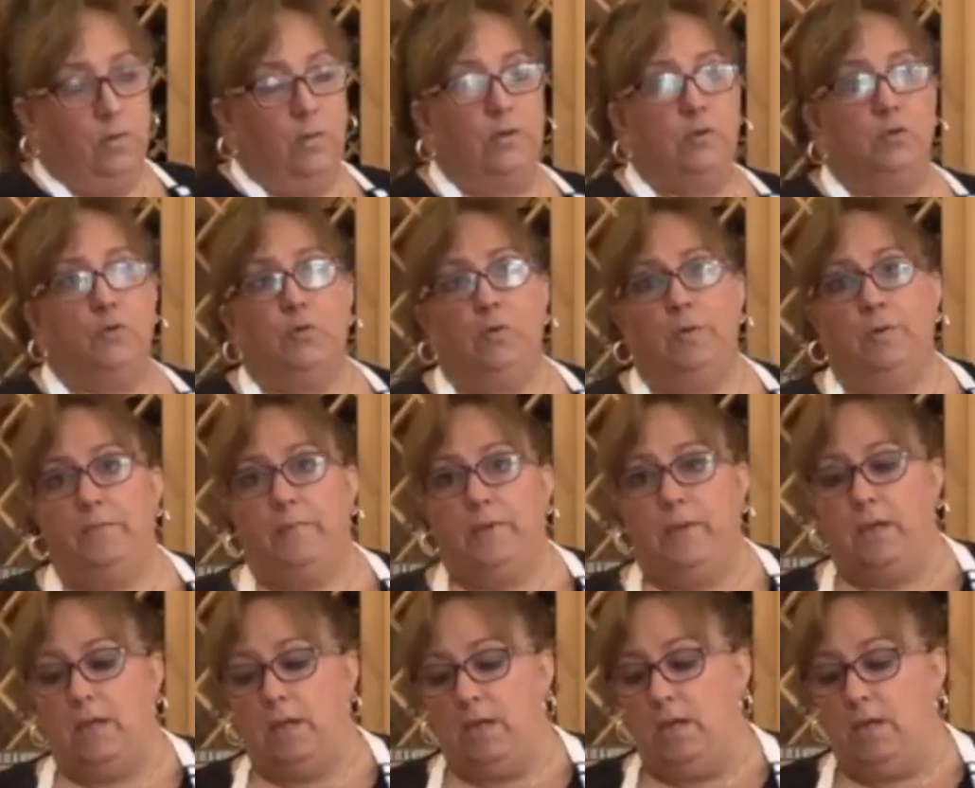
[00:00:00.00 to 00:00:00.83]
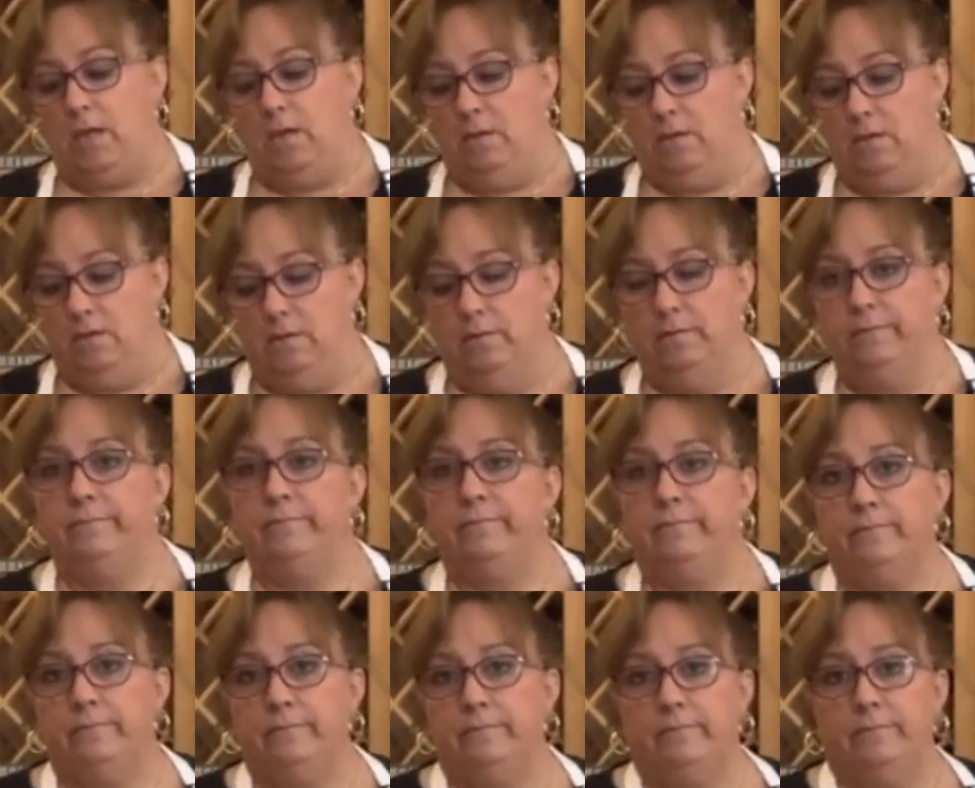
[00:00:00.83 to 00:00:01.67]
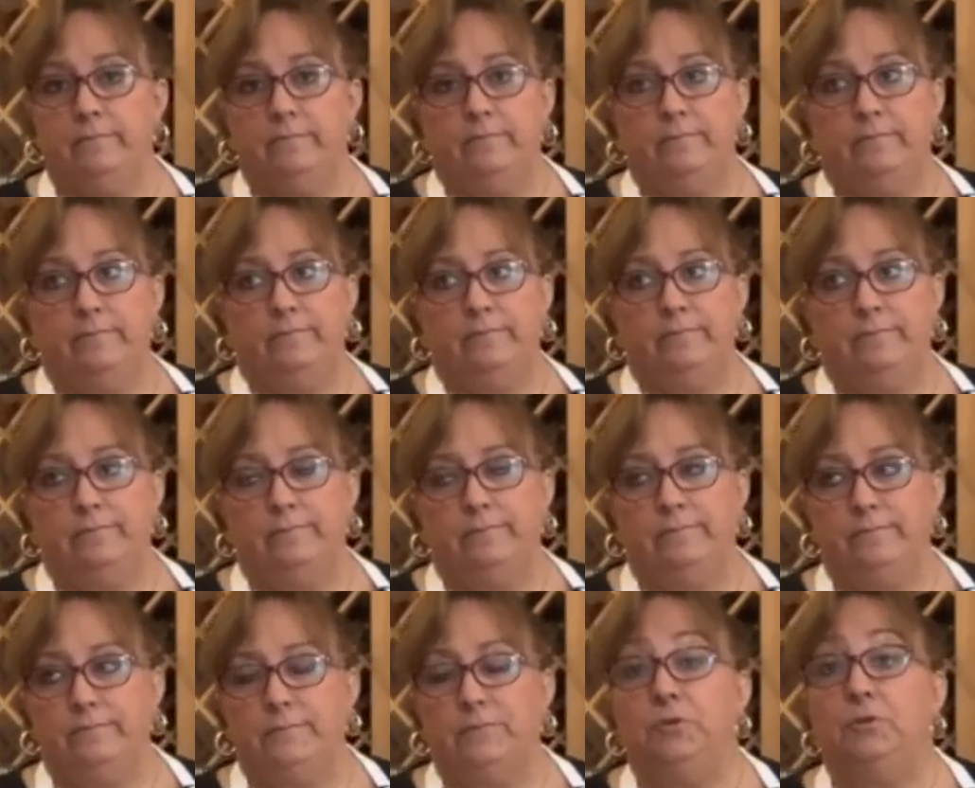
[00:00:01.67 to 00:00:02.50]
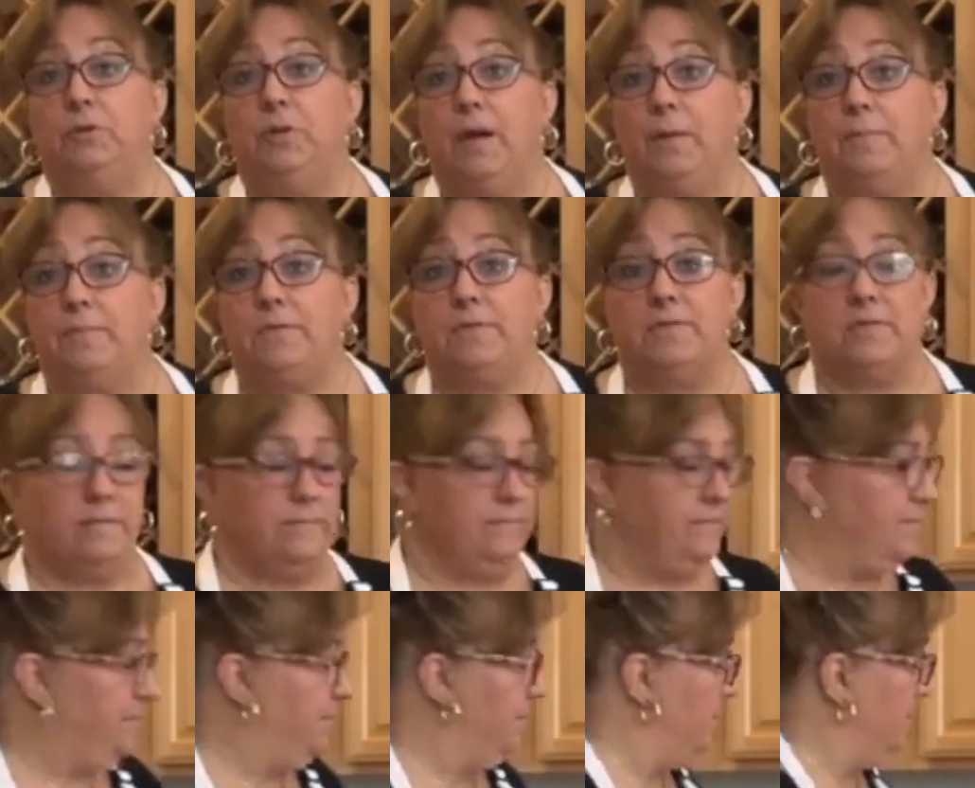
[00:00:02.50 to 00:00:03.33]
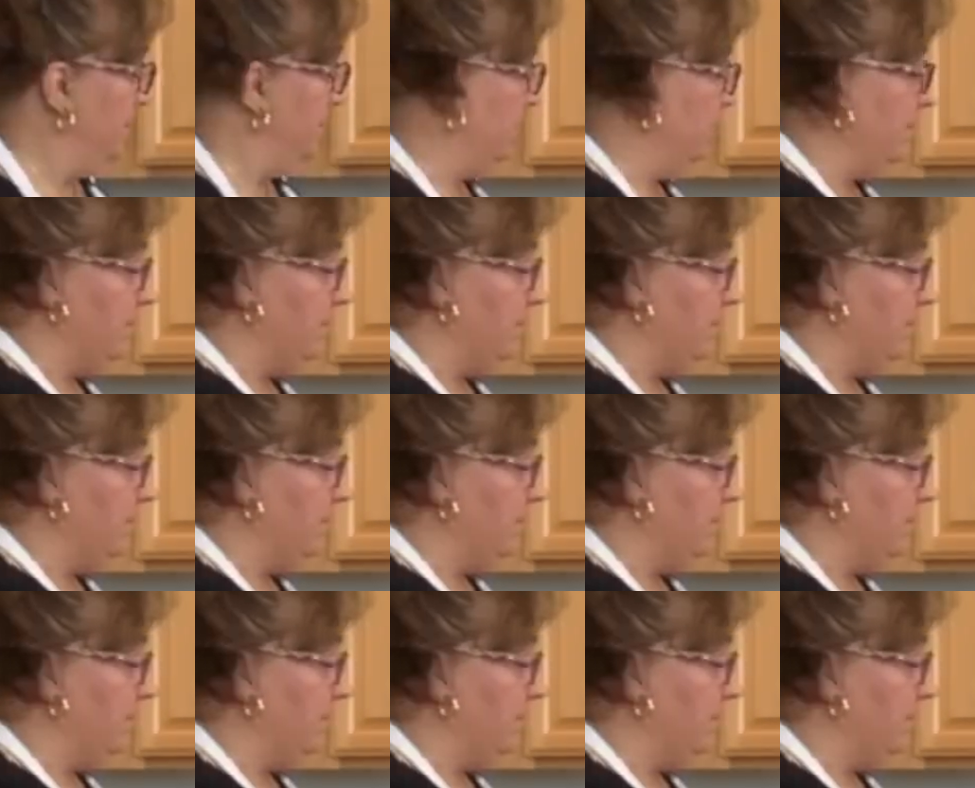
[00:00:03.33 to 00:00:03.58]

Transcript: which would be two cups.